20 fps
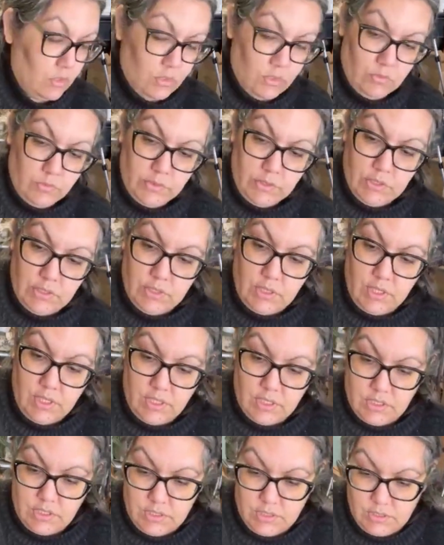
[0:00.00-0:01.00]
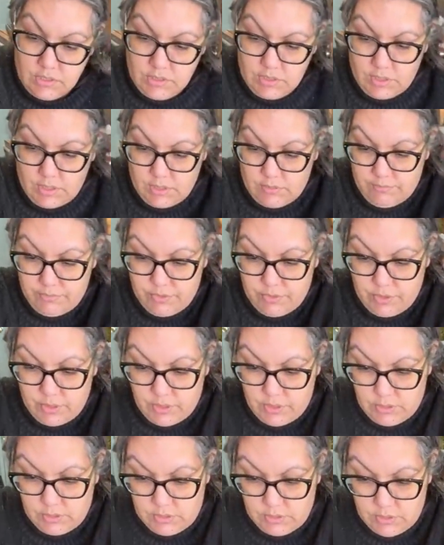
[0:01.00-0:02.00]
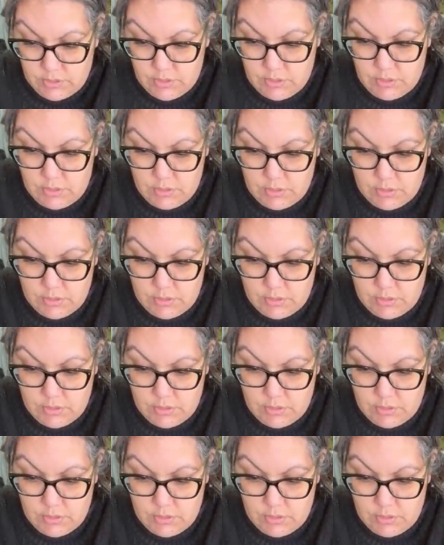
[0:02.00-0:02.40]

Going to age this up, you guys.